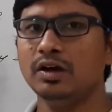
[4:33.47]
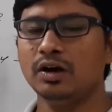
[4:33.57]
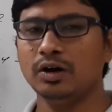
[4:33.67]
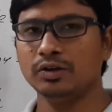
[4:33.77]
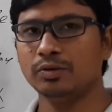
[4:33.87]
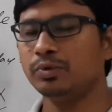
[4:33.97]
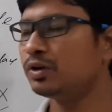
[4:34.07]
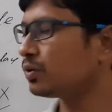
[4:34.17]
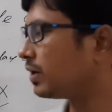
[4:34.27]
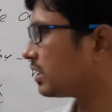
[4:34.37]
Are you able
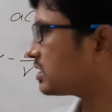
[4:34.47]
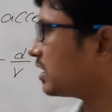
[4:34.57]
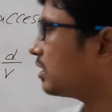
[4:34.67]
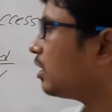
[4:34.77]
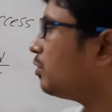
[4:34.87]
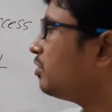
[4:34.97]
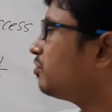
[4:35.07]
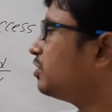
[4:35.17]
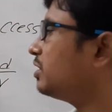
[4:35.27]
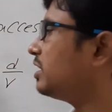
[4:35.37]
to understand? Now, if
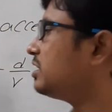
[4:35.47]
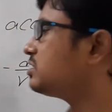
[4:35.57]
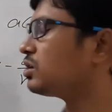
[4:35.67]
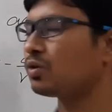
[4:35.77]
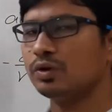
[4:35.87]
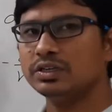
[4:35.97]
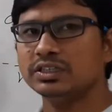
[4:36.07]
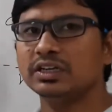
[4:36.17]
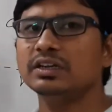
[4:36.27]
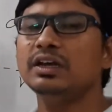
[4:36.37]
there is a
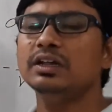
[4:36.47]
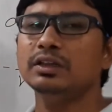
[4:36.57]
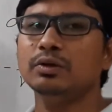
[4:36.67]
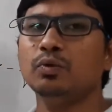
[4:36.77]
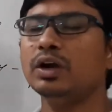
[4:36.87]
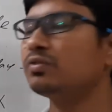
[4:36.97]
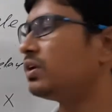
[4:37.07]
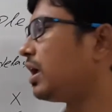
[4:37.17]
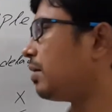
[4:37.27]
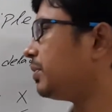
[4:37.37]
collision, then what will
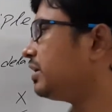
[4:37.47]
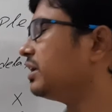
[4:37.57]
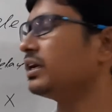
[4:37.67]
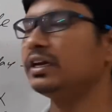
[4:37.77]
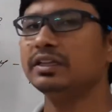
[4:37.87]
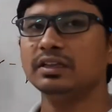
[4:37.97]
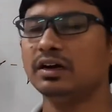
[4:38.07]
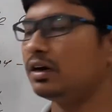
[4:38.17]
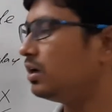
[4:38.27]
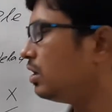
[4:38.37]
happen? Again,
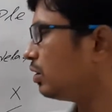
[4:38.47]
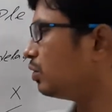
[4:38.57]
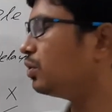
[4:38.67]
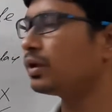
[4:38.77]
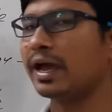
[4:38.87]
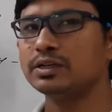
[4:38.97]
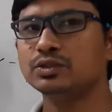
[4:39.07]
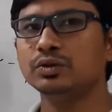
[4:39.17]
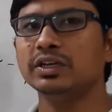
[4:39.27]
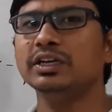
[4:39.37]
the node has to
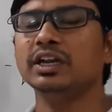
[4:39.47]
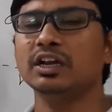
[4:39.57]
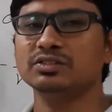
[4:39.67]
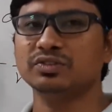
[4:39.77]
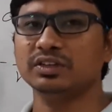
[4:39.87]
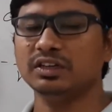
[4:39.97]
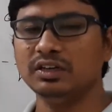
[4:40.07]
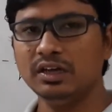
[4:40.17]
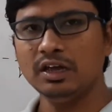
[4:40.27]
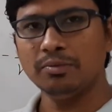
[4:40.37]
retransfer
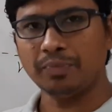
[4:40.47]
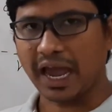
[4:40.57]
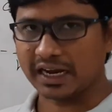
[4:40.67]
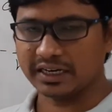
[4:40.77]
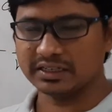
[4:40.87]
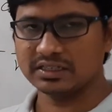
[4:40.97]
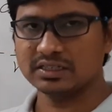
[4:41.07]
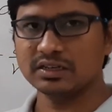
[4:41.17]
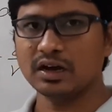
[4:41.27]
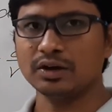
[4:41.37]
the
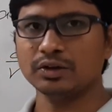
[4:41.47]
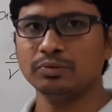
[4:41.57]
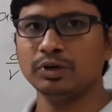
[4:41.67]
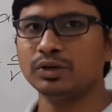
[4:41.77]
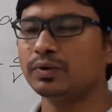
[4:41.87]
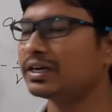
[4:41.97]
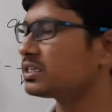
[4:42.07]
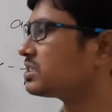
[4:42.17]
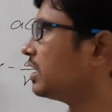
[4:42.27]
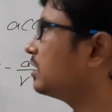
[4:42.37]
packets. Are you able to
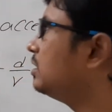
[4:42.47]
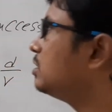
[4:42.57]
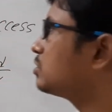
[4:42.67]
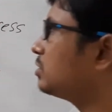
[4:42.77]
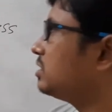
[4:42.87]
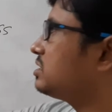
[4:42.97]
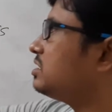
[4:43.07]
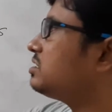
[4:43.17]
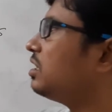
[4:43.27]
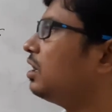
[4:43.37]
understand? So, this
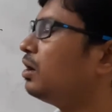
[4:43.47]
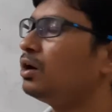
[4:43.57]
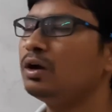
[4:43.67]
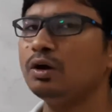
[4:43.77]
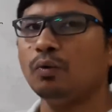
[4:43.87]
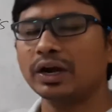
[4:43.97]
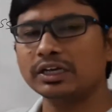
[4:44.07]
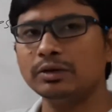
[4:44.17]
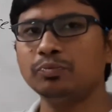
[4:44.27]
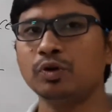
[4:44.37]
is the
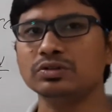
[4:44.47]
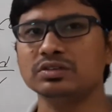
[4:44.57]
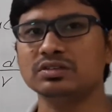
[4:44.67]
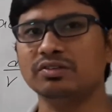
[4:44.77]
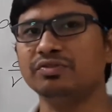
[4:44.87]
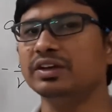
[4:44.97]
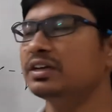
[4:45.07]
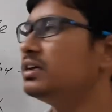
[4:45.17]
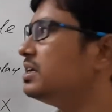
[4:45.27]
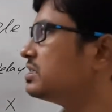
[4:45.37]
working process of
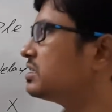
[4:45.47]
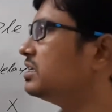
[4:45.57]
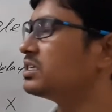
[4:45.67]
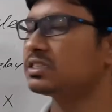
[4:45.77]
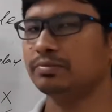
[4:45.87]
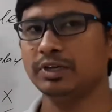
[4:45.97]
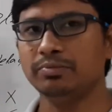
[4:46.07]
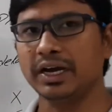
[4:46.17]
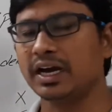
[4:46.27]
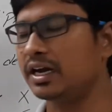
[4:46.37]
a CSMA
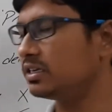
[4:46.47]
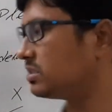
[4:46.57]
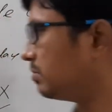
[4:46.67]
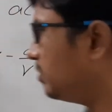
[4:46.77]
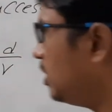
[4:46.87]
mechanism.